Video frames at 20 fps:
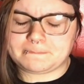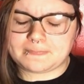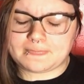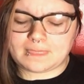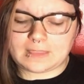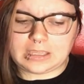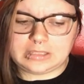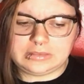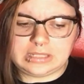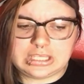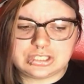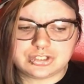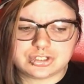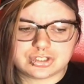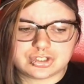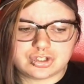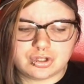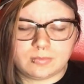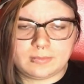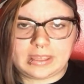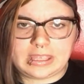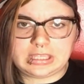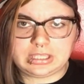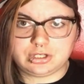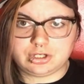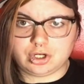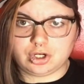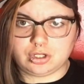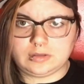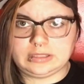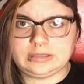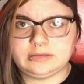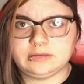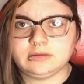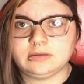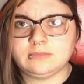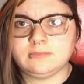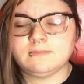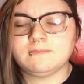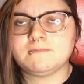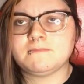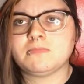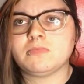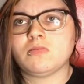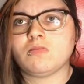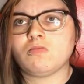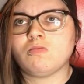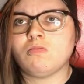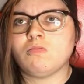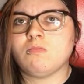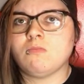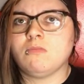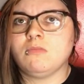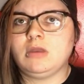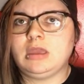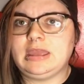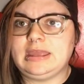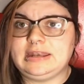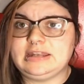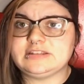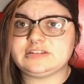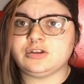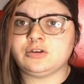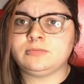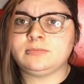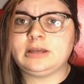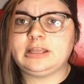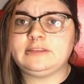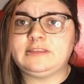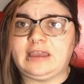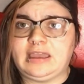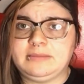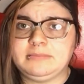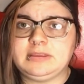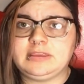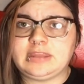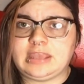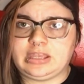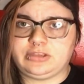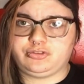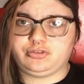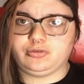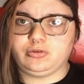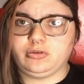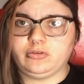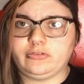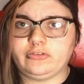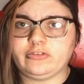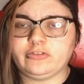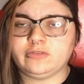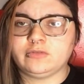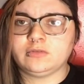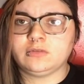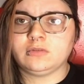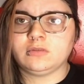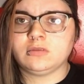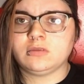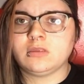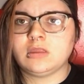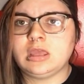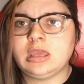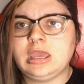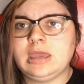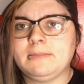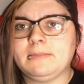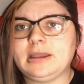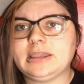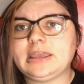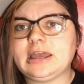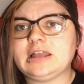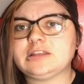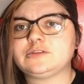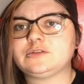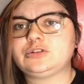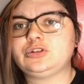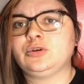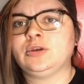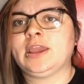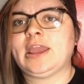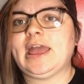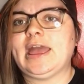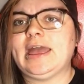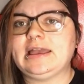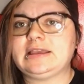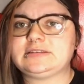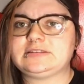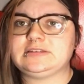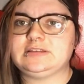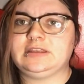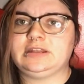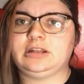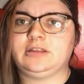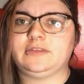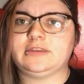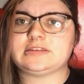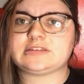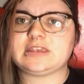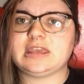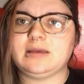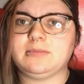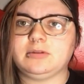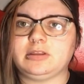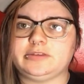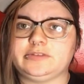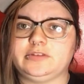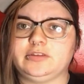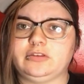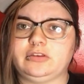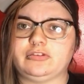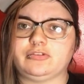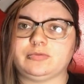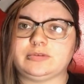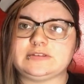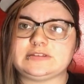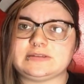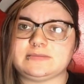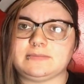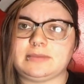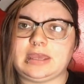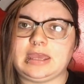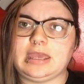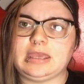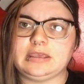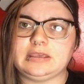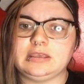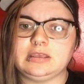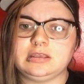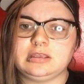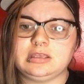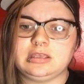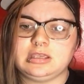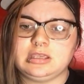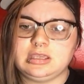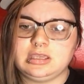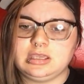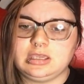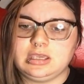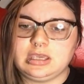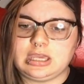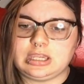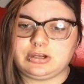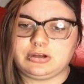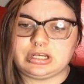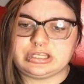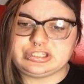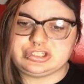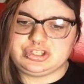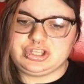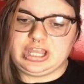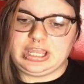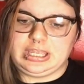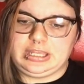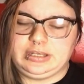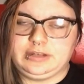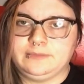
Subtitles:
Nature's Domain, Kirkland. It is owned by Diamond Naturals. My cats were doing excellent on this kibble until this recent bag. And Crunch died.